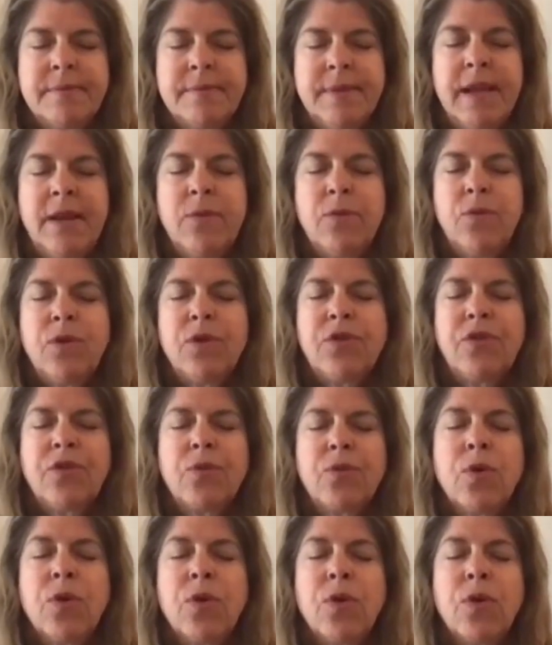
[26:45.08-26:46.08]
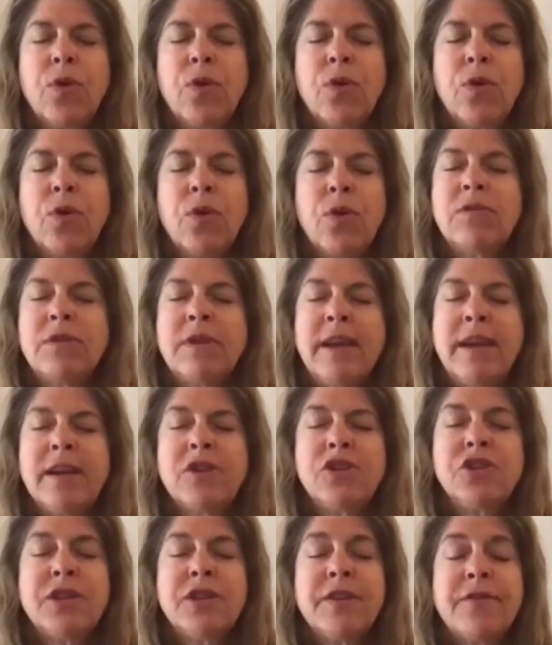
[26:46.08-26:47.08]
And we're swirling the
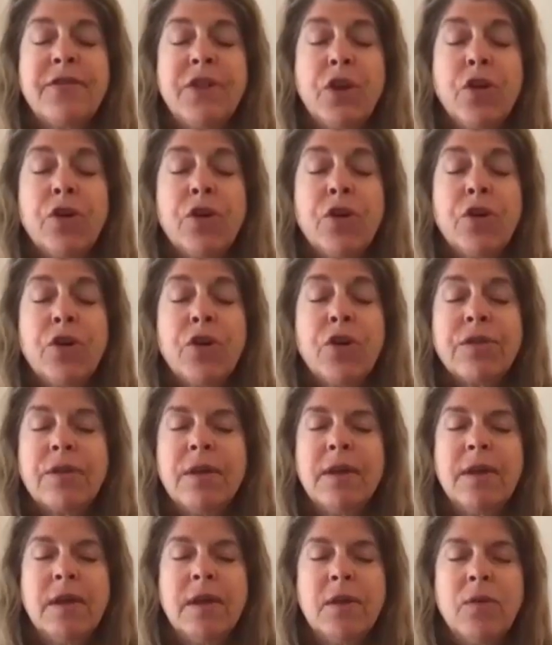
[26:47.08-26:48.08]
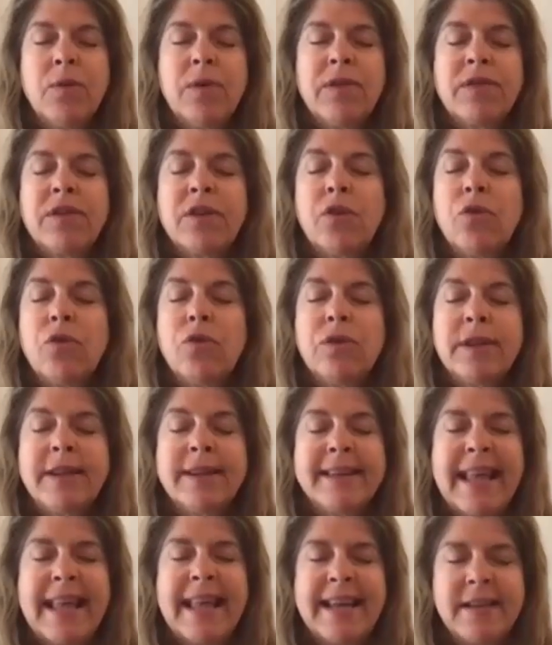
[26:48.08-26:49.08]
energy of the earth with the
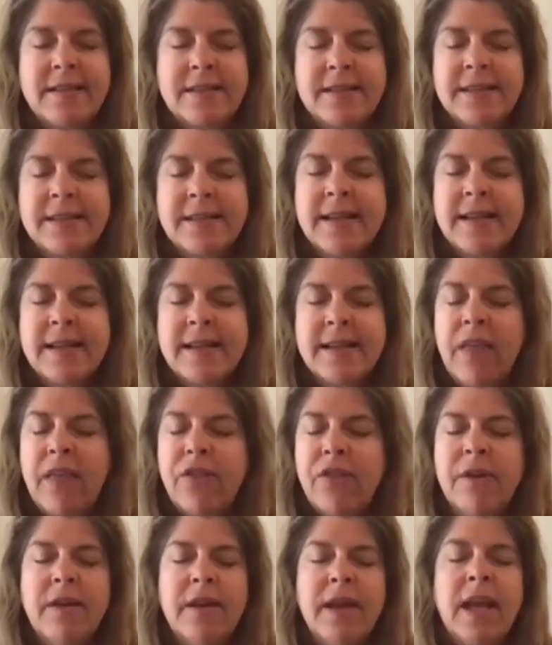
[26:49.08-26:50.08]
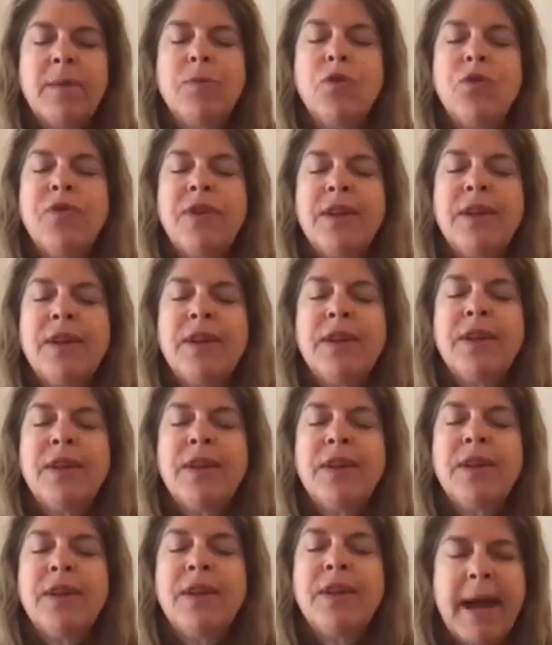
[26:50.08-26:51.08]
golden light together and moving
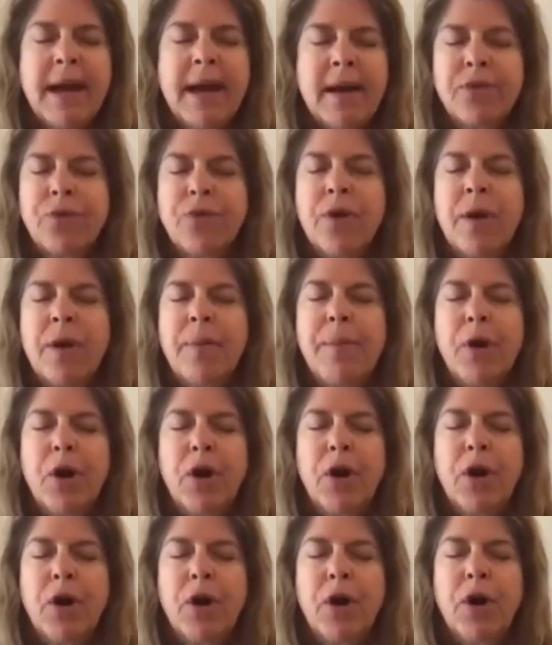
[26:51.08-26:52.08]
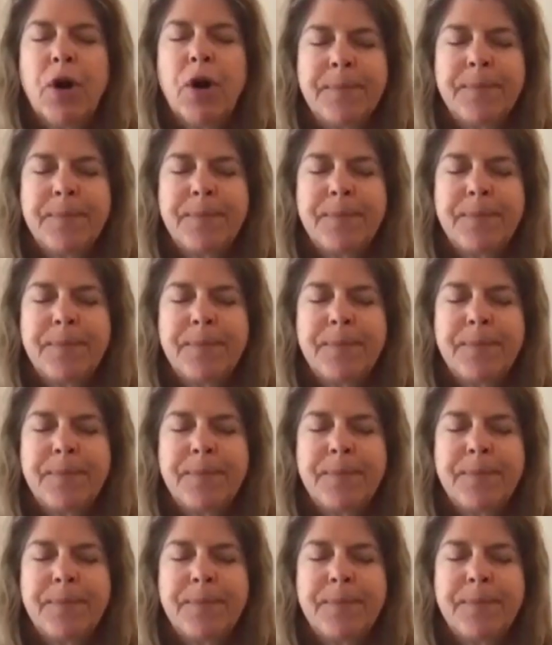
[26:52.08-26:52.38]
that back up through our body,